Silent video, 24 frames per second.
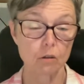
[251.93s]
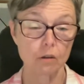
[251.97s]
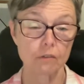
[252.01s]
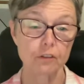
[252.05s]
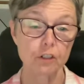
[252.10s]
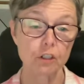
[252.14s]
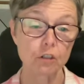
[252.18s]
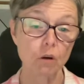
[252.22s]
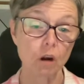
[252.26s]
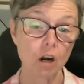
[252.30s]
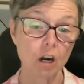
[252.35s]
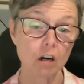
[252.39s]
so if
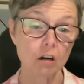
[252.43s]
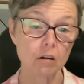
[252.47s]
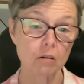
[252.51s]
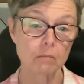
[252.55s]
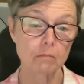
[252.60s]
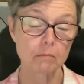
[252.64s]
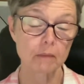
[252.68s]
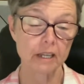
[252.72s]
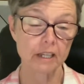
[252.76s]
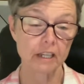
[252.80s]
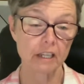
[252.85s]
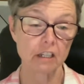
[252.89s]
you
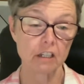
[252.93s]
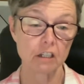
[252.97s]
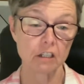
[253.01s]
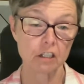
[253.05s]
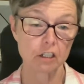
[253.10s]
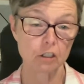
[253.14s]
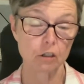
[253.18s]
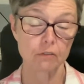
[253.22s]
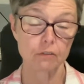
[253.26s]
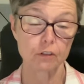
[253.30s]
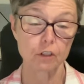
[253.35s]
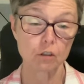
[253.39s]
are
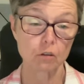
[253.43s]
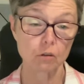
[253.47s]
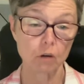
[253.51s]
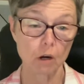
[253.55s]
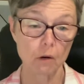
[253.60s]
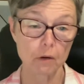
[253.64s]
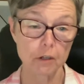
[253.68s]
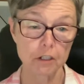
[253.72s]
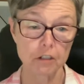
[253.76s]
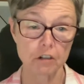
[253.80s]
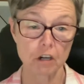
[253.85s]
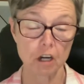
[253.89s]
making, you know, if you're
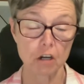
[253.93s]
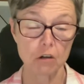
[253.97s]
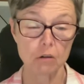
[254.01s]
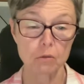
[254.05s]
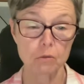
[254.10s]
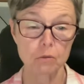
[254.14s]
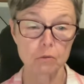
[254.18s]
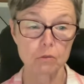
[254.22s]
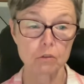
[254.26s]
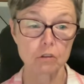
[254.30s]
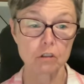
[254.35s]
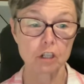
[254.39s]
growing your
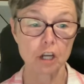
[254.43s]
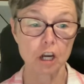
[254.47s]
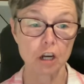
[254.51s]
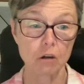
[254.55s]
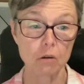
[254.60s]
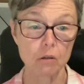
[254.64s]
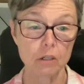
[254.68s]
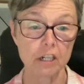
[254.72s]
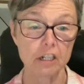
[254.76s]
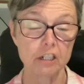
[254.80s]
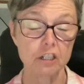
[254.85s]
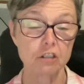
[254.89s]
own
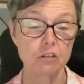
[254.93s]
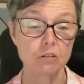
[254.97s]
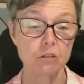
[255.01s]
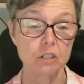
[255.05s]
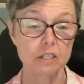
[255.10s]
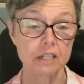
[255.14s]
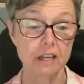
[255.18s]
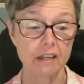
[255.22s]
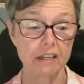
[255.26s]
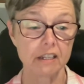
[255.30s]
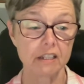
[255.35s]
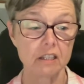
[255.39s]
goat and
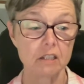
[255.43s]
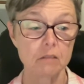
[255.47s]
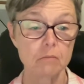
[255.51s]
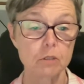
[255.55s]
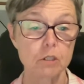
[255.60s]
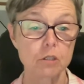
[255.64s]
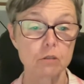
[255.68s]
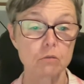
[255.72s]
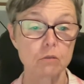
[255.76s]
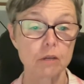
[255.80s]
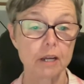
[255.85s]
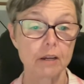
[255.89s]
you're taking them
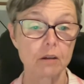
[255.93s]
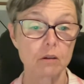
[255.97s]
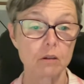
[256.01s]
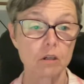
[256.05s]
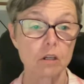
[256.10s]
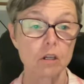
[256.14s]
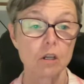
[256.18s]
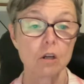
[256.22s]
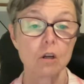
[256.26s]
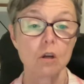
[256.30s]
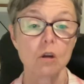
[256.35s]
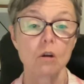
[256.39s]
to
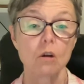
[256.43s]
a